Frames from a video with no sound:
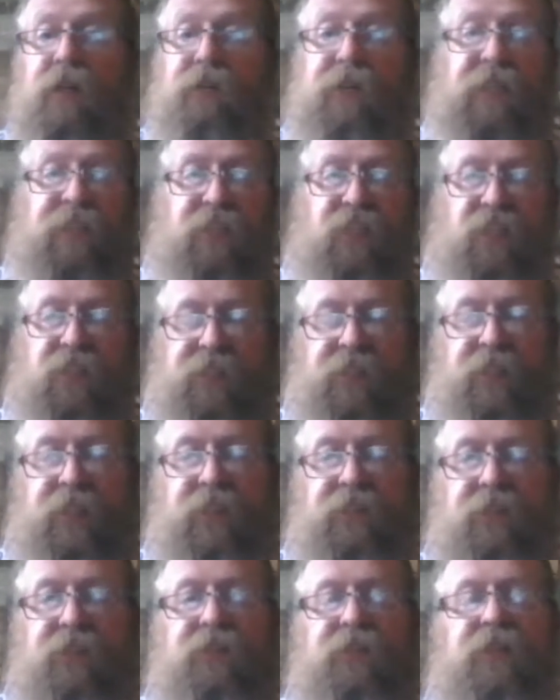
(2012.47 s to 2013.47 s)
That's your
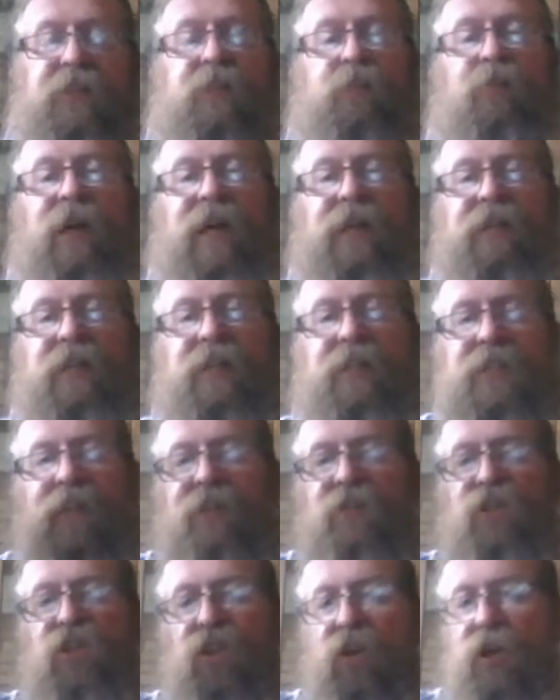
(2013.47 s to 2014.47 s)
seasons explained. The
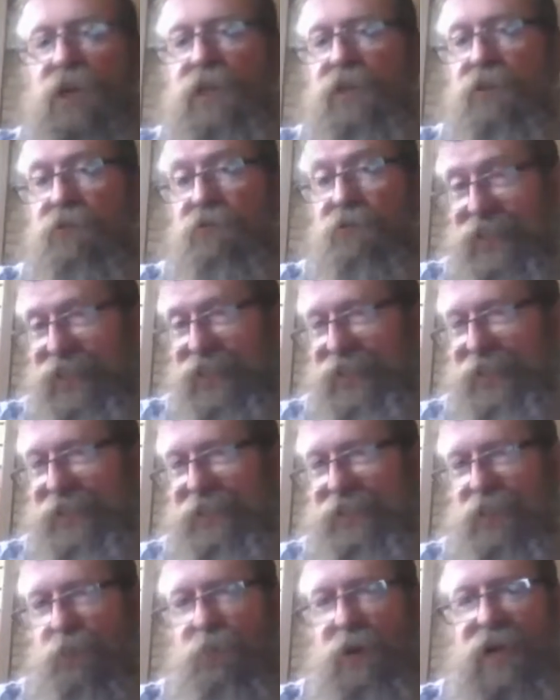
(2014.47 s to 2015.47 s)
sun shining through the
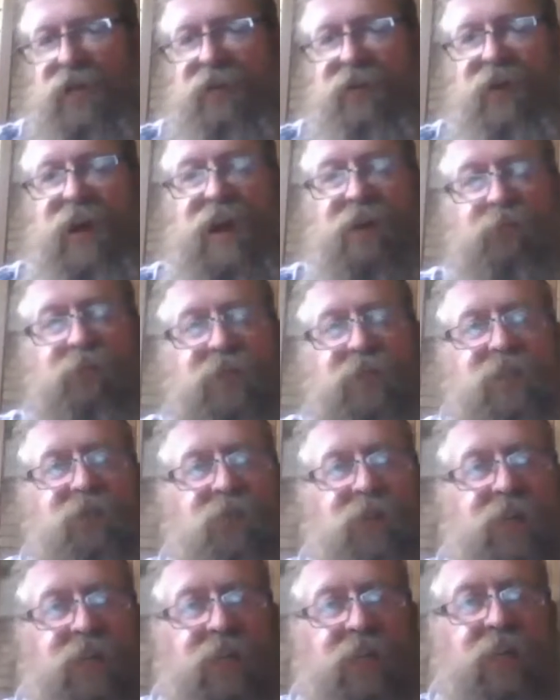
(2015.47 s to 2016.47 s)
least amount of
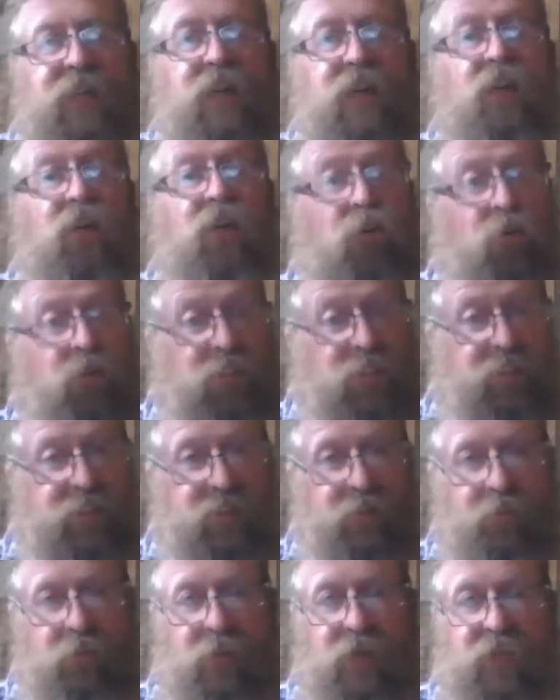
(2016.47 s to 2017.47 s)
atmosphere causes
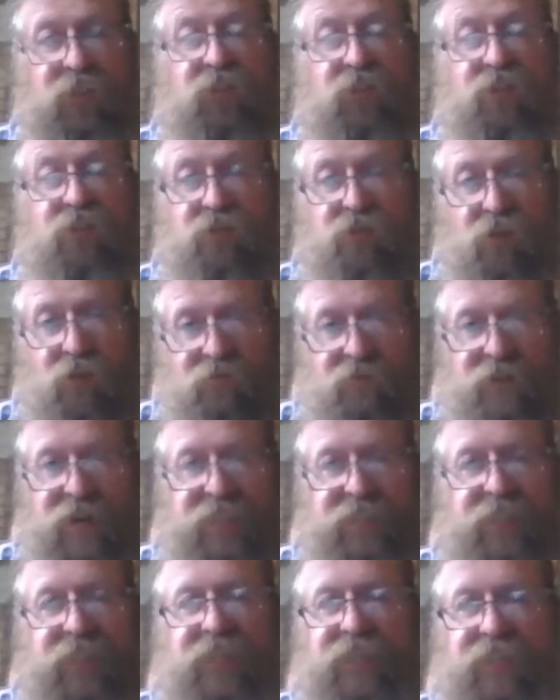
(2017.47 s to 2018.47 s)
the most
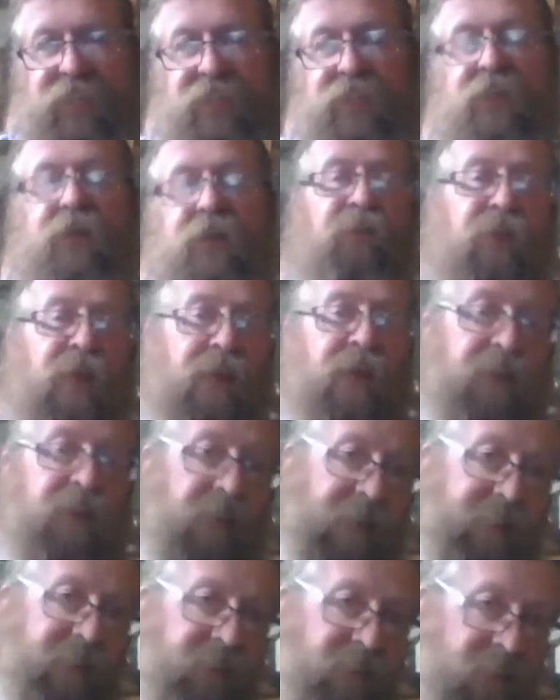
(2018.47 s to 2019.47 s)
direct heat,
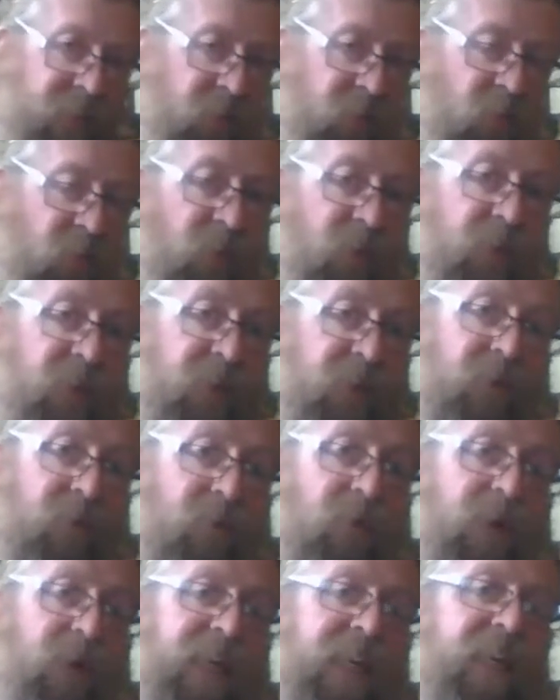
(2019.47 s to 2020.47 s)
hence the north
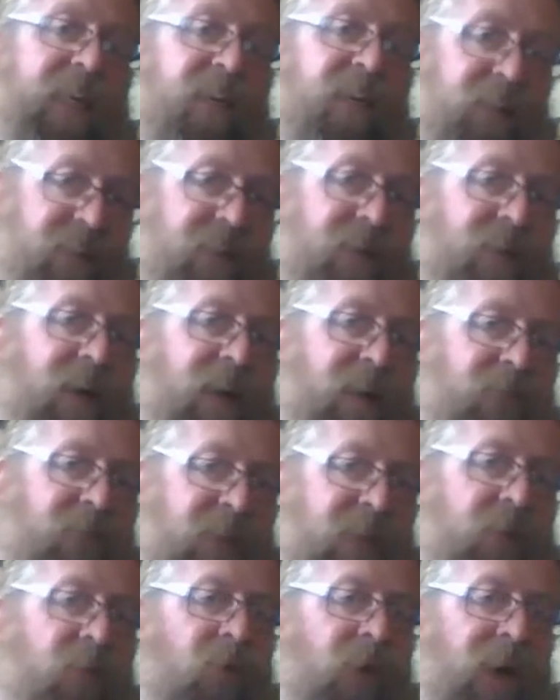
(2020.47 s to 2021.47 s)
or inner side of
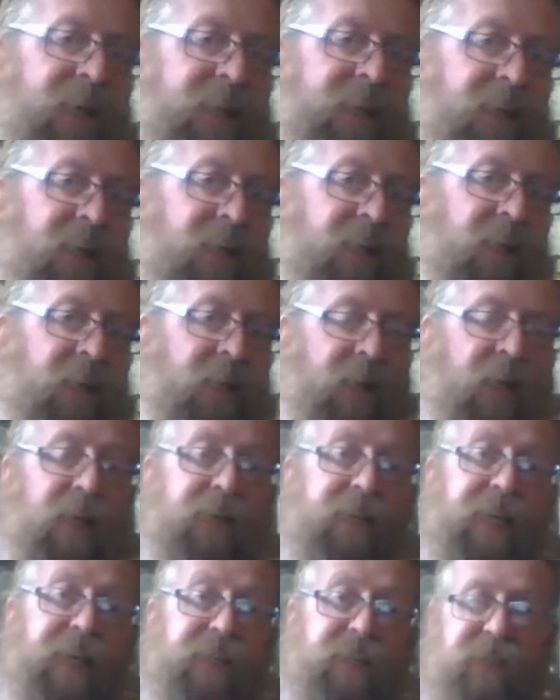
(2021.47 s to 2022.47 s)
the equator
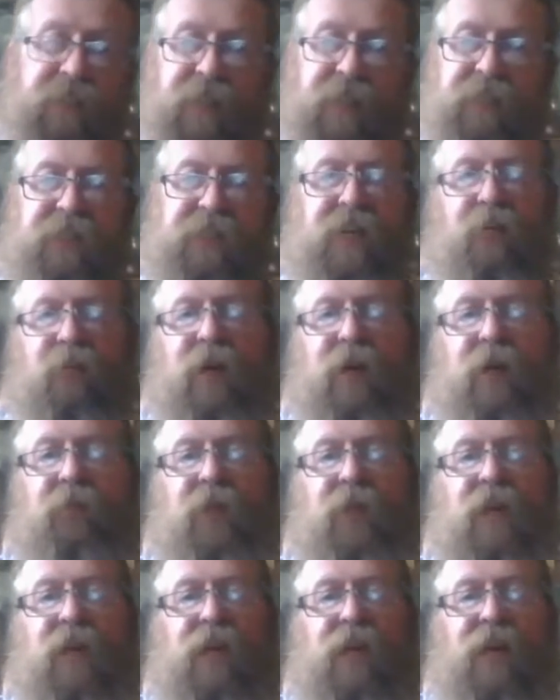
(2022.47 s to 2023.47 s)
gets their summer,
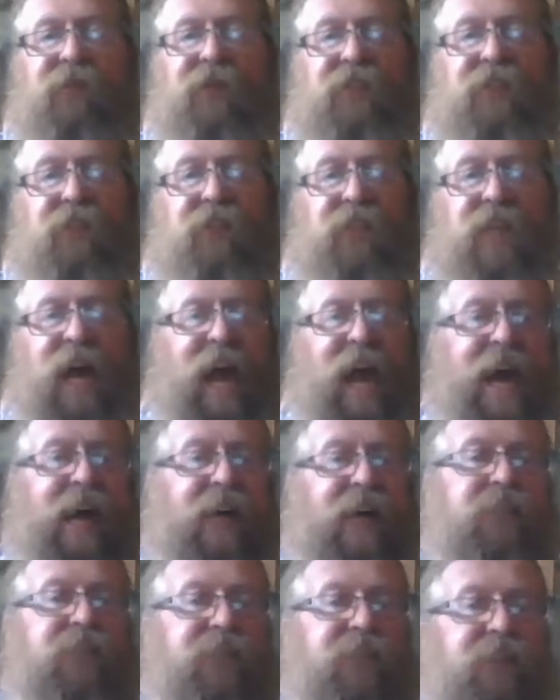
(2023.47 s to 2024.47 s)
and when it's on the
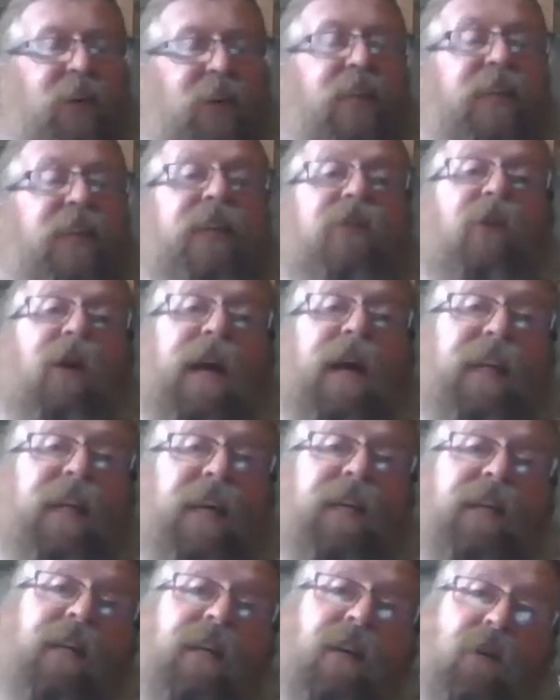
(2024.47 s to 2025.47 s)
outer side of the equator,